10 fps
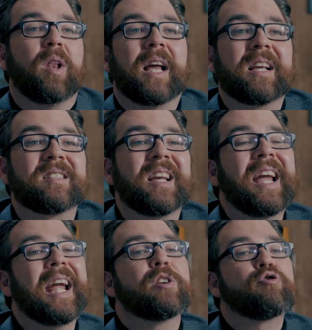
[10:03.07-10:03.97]
plays
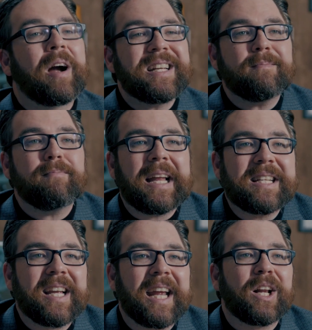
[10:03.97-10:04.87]
in trying to
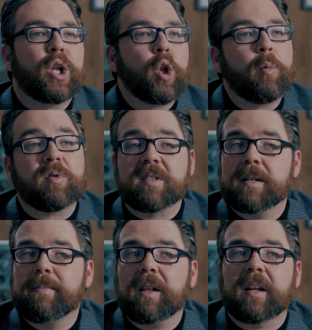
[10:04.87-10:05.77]
maintain global
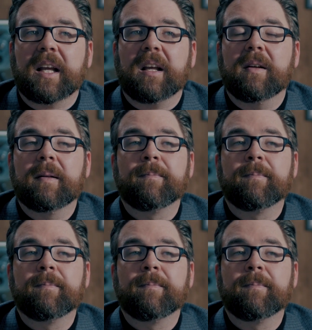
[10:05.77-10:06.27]
stability.